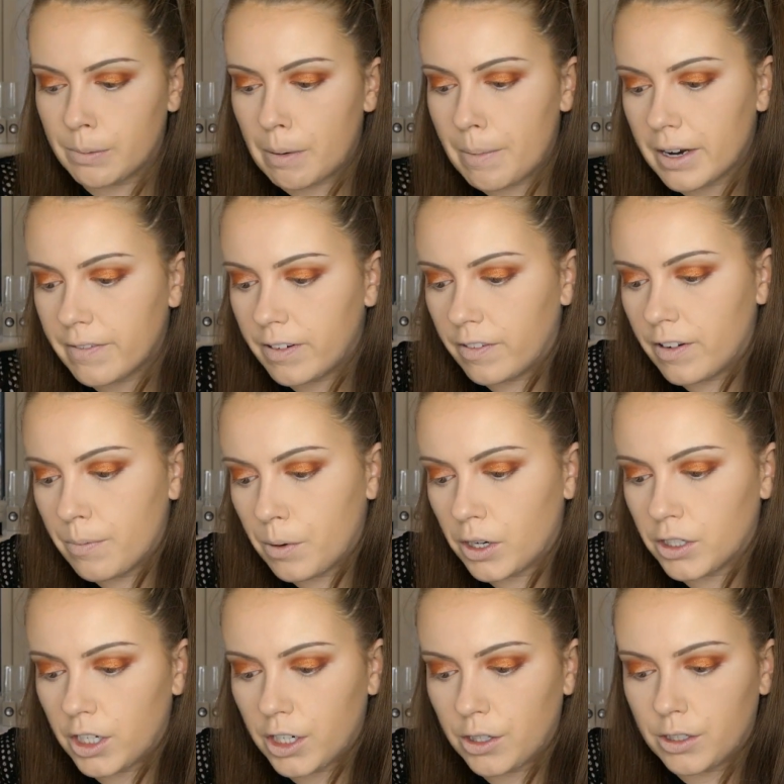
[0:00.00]
so my big fluffy
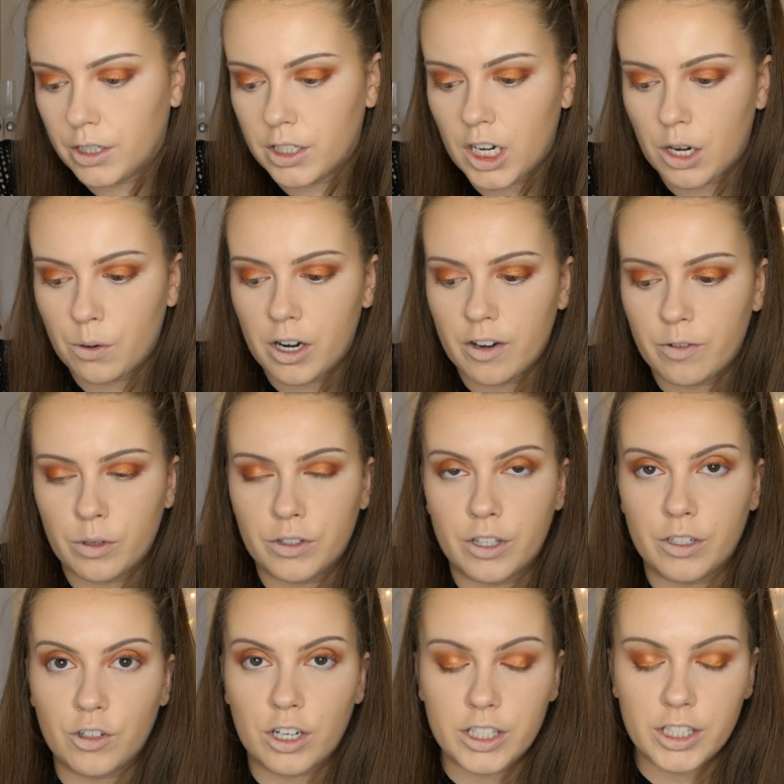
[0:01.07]
brush that I used to start with
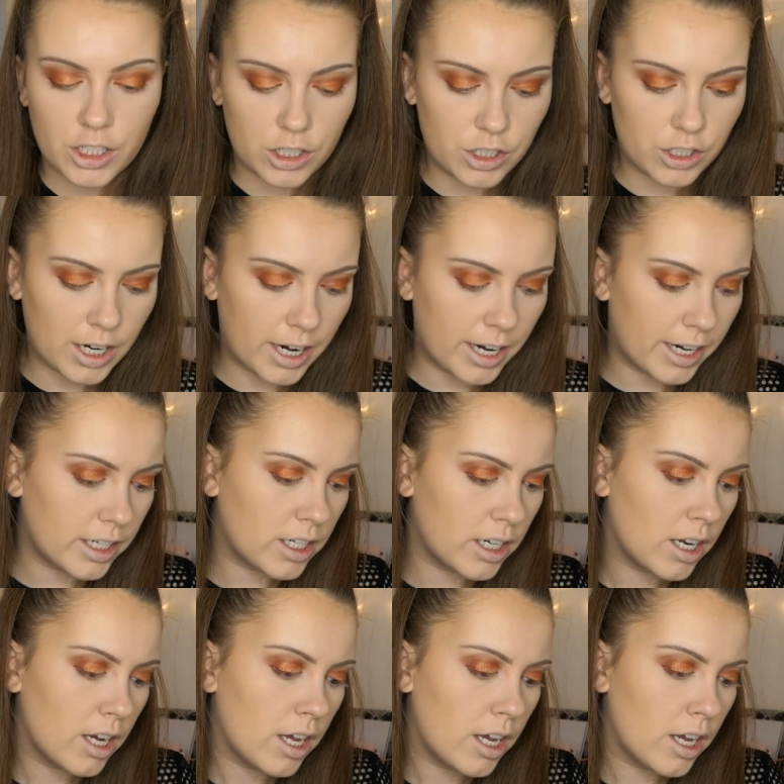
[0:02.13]
the transition shade.